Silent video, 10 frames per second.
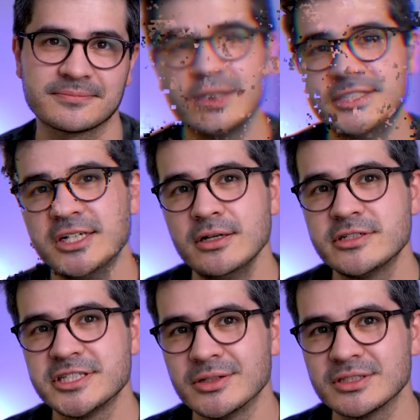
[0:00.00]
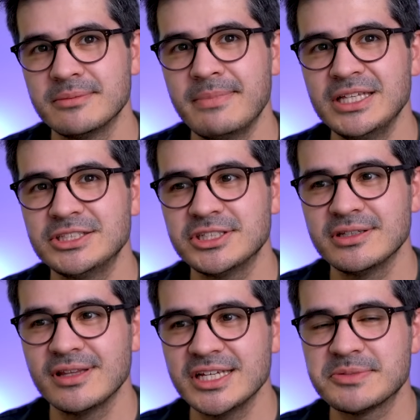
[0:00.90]
I chose not to
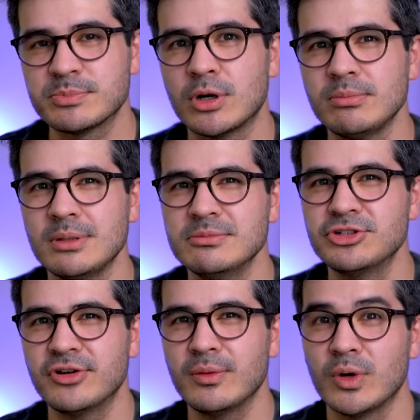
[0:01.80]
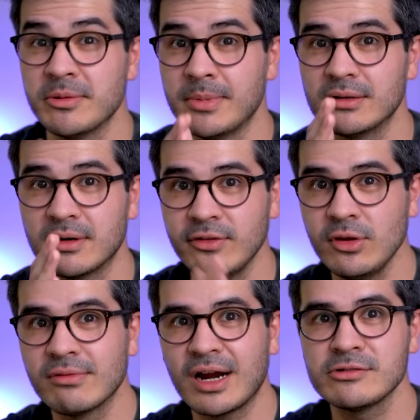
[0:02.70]
mention this problem during one of my
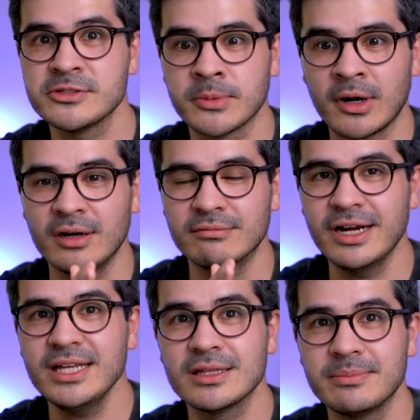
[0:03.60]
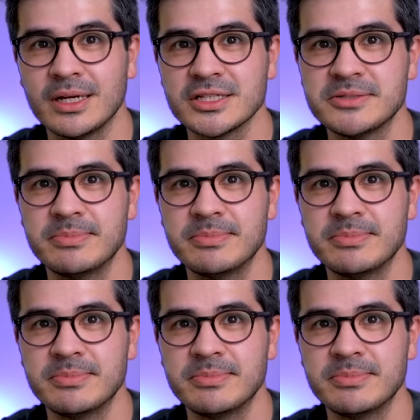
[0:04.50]
review rounds where I rate the buds,